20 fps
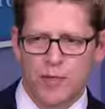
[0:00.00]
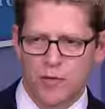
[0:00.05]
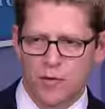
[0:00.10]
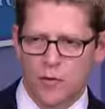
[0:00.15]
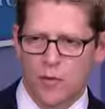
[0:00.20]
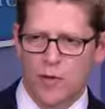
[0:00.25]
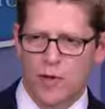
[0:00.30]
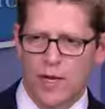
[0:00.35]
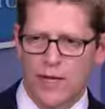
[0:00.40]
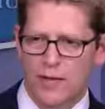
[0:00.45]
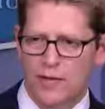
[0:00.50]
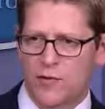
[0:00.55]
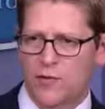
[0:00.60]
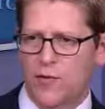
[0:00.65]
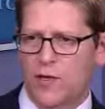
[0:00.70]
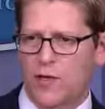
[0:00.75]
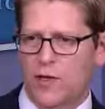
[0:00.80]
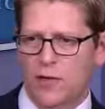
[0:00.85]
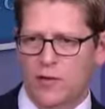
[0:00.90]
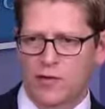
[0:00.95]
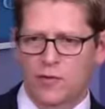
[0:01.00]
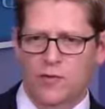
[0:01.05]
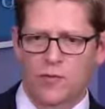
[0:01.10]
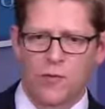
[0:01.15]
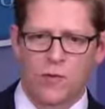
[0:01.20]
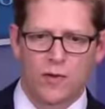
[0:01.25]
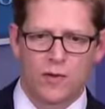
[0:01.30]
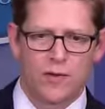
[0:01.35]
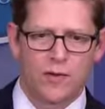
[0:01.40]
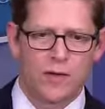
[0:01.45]
Speaker. What I can say
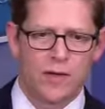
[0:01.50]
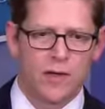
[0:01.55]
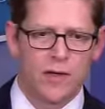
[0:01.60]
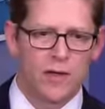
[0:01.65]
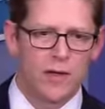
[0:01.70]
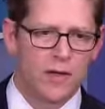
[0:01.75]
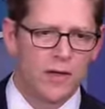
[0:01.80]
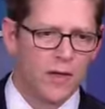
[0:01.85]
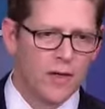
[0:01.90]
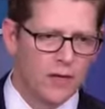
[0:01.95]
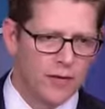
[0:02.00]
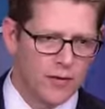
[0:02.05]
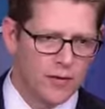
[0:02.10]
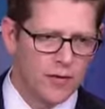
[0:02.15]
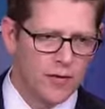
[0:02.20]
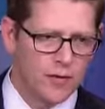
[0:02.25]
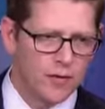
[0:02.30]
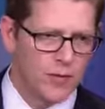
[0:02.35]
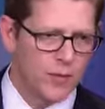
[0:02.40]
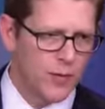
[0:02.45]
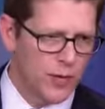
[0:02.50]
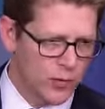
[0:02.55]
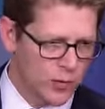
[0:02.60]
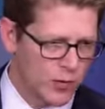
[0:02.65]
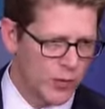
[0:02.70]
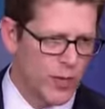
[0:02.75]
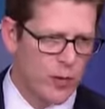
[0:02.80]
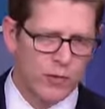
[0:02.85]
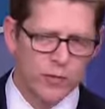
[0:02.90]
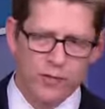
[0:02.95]
is what the
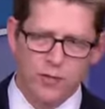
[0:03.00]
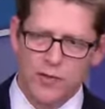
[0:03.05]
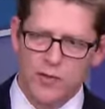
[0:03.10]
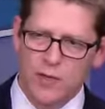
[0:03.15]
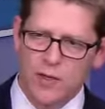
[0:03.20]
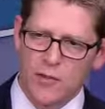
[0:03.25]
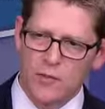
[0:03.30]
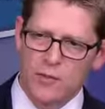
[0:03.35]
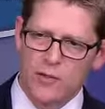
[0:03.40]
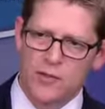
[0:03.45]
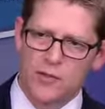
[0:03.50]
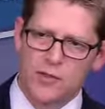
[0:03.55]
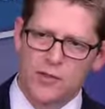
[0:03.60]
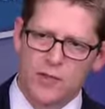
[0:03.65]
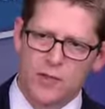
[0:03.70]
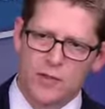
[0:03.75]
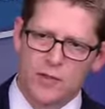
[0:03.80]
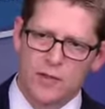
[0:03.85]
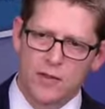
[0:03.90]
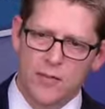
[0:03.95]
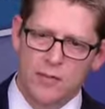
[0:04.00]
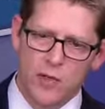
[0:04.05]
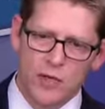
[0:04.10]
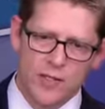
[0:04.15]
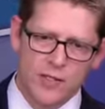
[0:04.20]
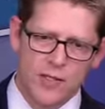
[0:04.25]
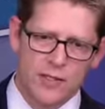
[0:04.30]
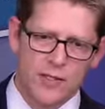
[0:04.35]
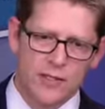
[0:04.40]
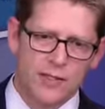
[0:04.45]
Speaker spokesman said, which is that the
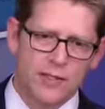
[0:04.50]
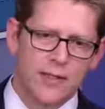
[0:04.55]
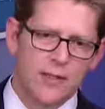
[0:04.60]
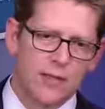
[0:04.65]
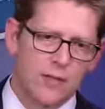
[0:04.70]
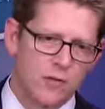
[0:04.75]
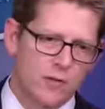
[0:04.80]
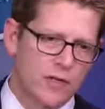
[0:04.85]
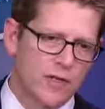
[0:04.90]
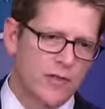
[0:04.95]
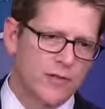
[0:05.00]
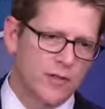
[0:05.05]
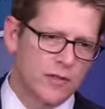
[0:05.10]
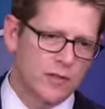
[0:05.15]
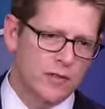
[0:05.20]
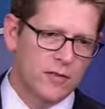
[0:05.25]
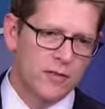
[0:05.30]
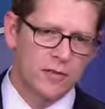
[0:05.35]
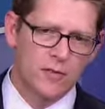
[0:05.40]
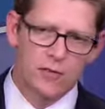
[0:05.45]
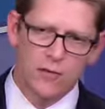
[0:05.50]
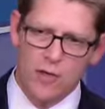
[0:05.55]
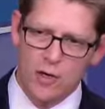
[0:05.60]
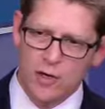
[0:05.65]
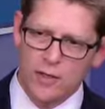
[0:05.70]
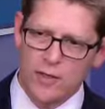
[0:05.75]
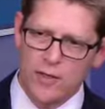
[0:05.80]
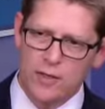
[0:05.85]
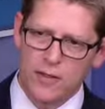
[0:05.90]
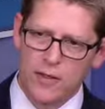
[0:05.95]
President and he agreed to continue
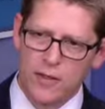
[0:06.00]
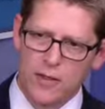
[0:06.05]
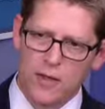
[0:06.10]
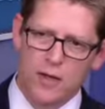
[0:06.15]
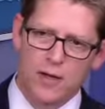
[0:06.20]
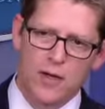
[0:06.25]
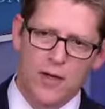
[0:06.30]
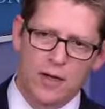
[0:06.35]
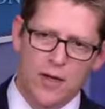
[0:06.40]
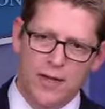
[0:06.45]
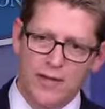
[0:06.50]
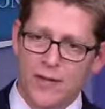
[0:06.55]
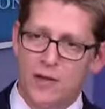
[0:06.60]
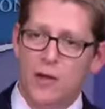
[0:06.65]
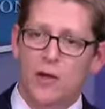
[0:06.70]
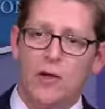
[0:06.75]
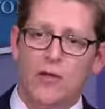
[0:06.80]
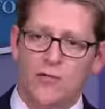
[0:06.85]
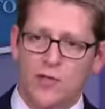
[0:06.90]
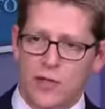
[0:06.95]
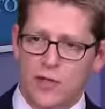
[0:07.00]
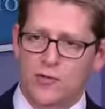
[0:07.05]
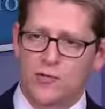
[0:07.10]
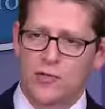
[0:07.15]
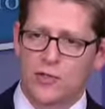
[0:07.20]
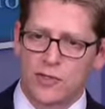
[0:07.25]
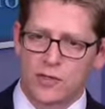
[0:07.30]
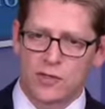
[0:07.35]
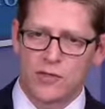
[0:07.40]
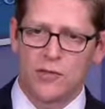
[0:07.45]
talking, and that all
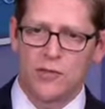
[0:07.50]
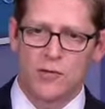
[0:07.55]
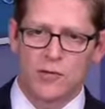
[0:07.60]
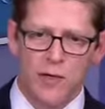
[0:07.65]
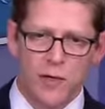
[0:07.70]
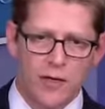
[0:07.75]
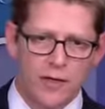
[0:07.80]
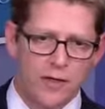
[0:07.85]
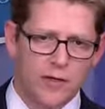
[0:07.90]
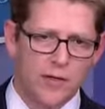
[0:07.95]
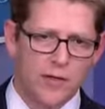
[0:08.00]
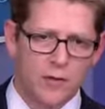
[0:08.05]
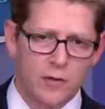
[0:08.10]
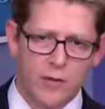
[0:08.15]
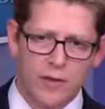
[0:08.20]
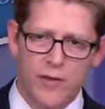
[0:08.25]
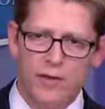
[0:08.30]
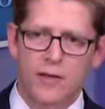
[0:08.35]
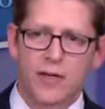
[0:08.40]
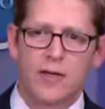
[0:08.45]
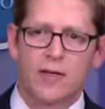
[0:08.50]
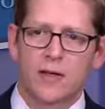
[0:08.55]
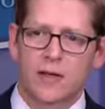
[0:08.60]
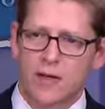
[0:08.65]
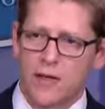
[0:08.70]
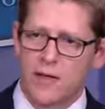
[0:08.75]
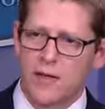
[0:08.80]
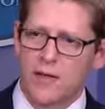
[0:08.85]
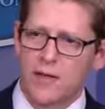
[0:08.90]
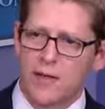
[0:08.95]
sides should continue talking, and that we
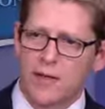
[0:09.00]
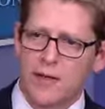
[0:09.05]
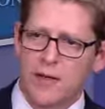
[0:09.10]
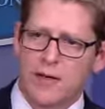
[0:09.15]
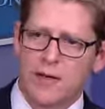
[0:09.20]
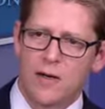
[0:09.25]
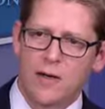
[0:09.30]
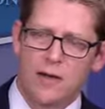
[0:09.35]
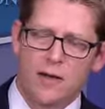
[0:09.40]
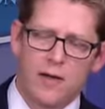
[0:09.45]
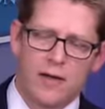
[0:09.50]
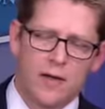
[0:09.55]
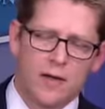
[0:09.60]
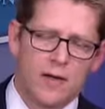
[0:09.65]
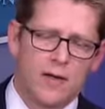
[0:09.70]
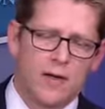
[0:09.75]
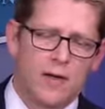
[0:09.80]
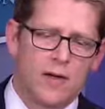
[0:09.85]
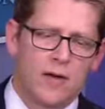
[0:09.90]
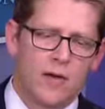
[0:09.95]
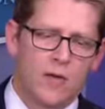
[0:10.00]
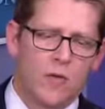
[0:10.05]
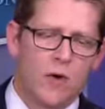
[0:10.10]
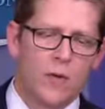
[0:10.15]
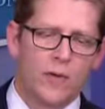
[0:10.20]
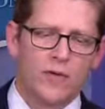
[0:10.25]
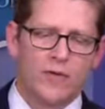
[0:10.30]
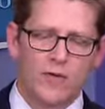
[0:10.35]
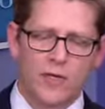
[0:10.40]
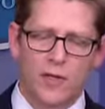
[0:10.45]
think
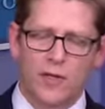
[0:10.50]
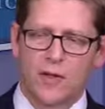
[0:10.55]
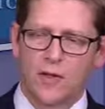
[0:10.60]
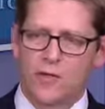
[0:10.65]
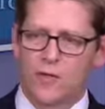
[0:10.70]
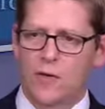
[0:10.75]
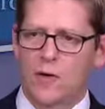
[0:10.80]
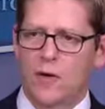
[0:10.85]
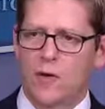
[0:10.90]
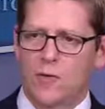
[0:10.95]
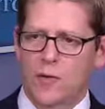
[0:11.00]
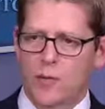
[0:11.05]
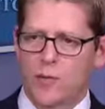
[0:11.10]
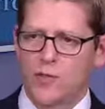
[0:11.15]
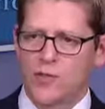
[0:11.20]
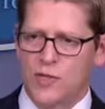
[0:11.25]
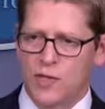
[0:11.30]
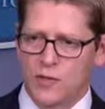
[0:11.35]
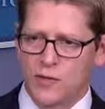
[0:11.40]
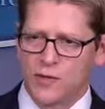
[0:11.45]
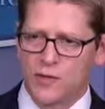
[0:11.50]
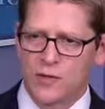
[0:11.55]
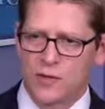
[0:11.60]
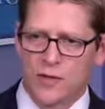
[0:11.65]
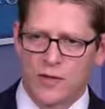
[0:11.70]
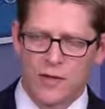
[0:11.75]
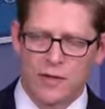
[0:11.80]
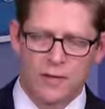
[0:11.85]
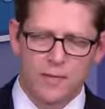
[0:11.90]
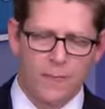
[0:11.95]
what we've seen thus far
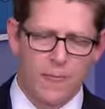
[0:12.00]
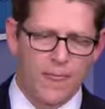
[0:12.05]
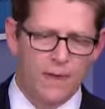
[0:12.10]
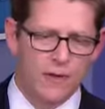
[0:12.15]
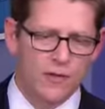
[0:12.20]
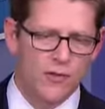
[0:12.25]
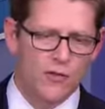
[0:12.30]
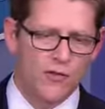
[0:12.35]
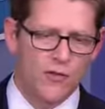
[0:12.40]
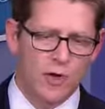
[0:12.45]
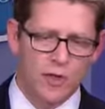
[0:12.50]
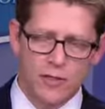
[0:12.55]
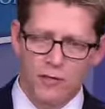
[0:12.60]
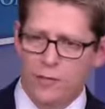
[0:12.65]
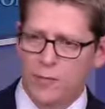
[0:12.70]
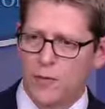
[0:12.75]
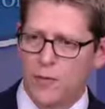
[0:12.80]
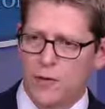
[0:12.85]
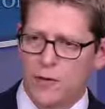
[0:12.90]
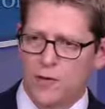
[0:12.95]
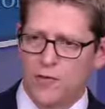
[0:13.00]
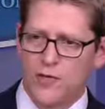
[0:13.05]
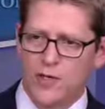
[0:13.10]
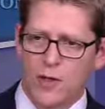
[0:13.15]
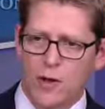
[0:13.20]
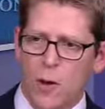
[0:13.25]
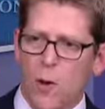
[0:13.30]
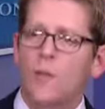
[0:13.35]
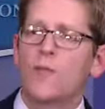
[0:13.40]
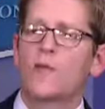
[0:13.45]
represents a constructive
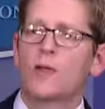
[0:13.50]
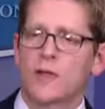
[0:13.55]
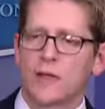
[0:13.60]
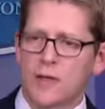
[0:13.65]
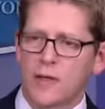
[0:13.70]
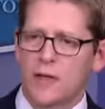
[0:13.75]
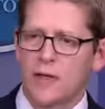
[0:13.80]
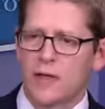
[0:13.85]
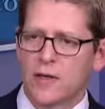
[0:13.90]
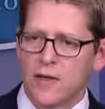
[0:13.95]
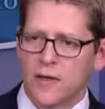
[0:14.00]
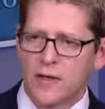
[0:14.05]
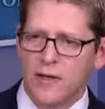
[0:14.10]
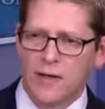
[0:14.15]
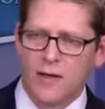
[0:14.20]
approach, and hopefully